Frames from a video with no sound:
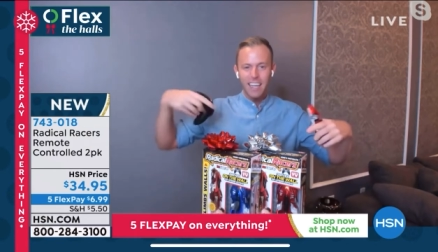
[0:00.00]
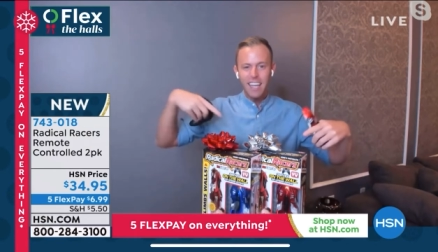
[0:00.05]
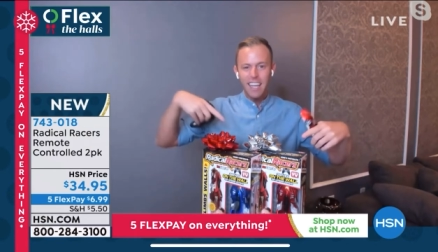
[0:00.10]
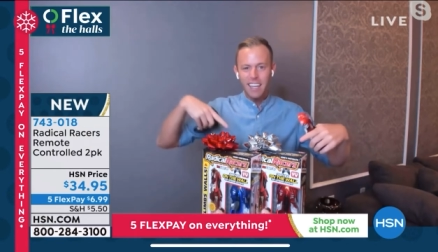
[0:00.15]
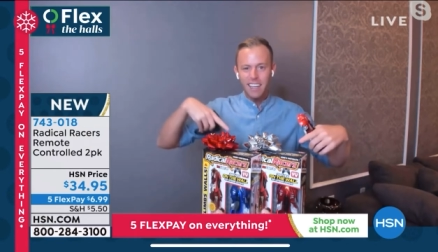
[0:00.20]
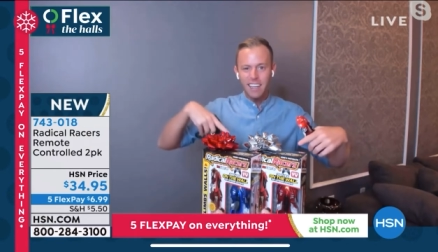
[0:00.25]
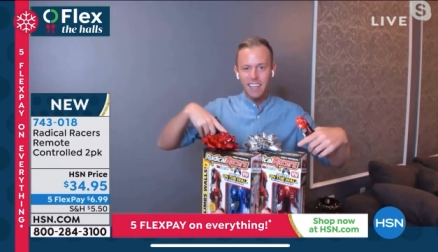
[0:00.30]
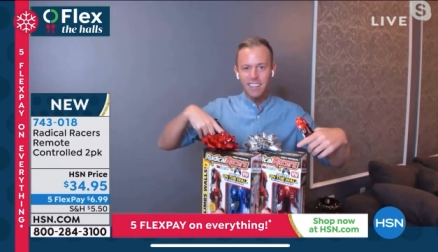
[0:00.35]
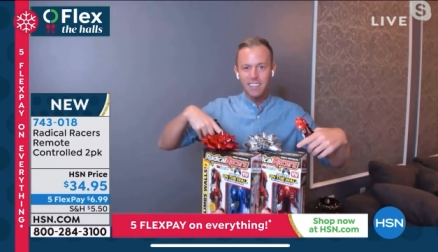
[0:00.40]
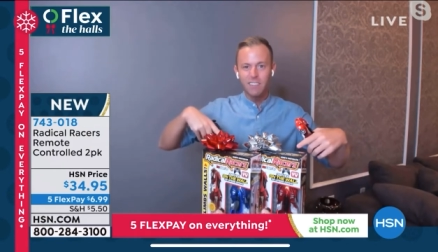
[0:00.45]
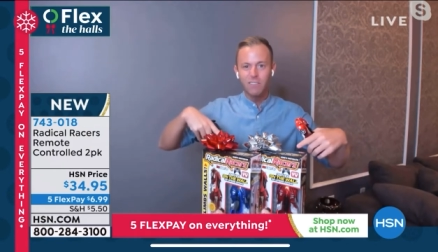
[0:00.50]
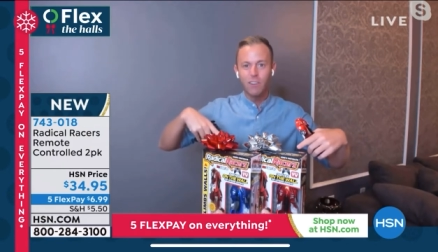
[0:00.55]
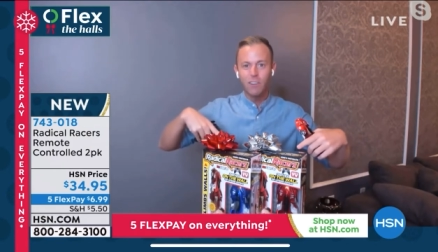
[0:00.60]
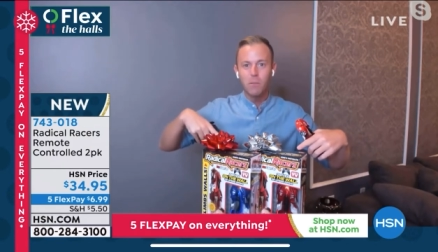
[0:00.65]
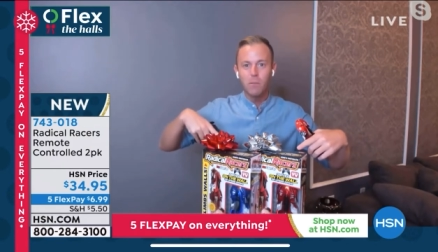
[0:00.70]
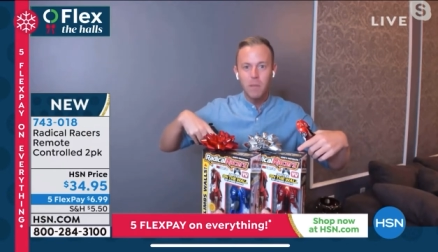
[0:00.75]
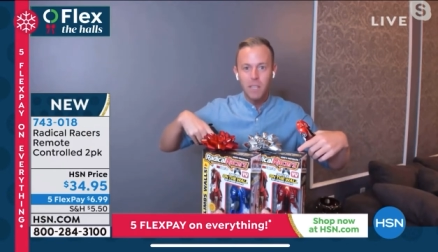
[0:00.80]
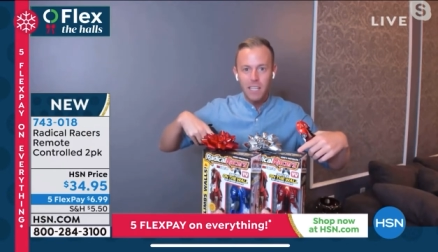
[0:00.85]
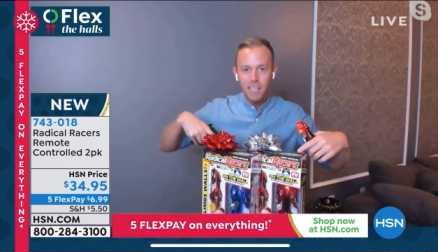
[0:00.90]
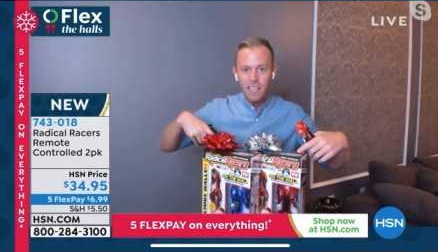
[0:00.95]
and
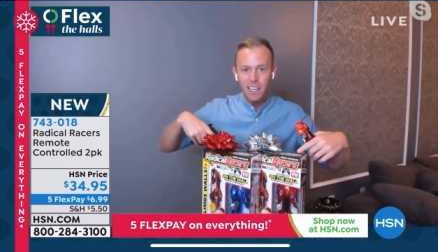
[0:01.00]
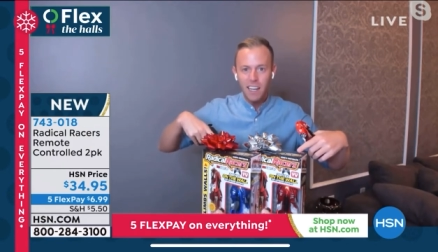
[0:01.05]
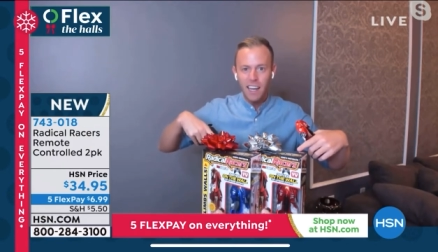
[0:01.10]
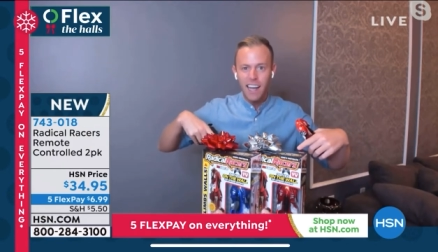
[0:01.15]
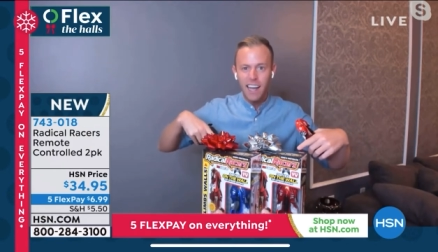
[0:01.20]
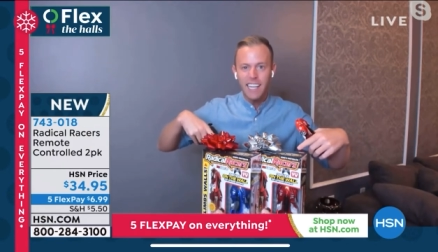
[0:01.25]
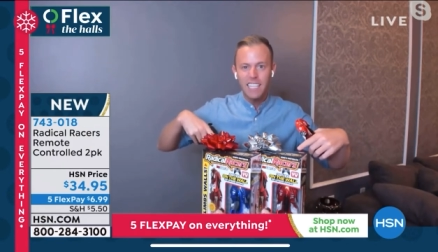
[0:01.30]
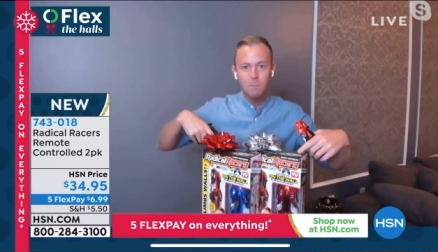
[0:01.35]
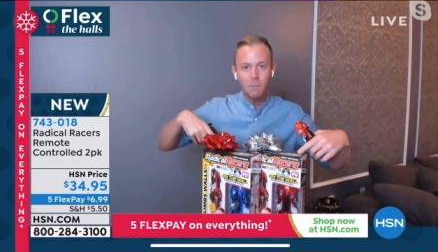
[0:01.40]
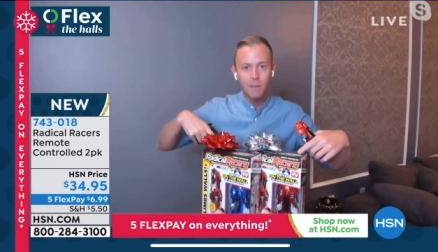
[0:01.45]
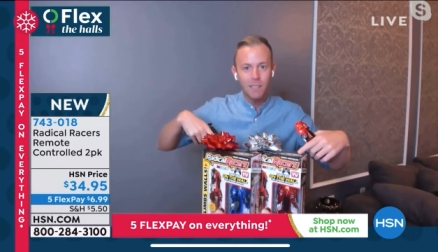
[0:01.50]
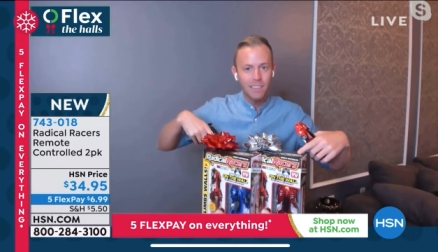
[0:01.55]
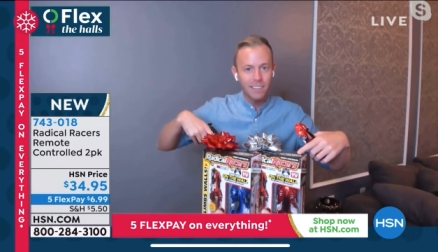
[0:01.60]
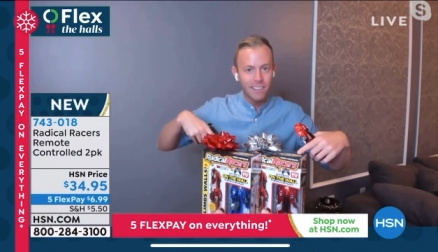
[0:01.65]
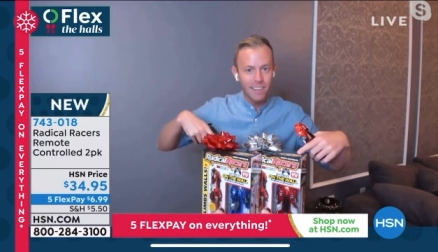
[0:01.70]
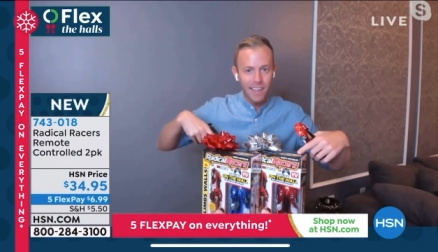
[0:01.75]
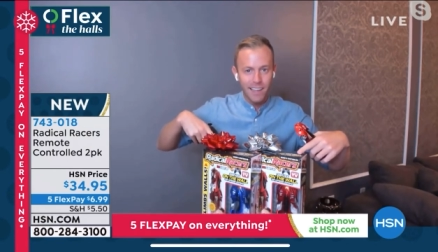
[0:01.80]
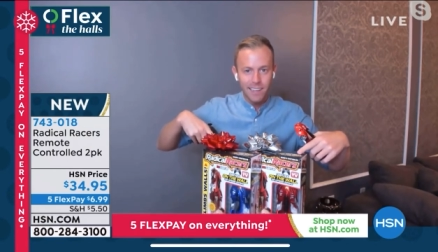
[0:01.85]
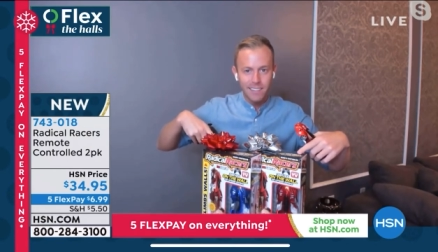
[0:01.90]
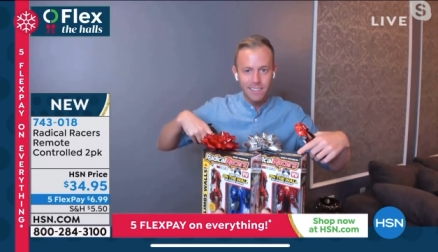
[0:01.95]
for me, I spent
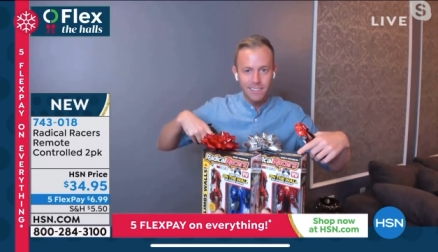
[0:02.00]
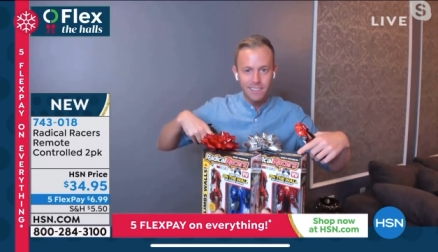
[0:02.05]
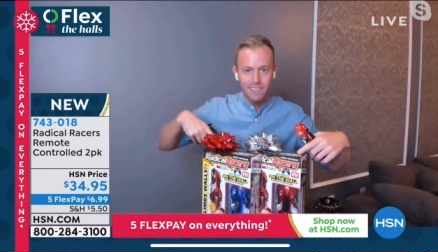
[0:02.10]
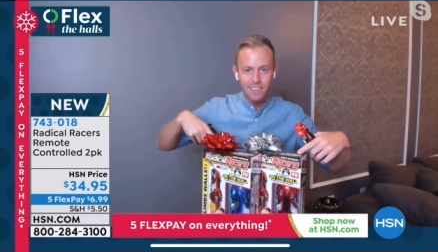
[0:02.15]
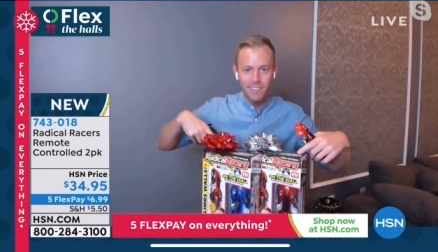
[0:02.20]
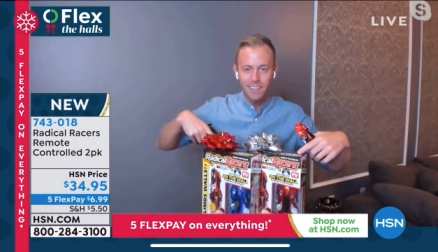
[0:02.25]
less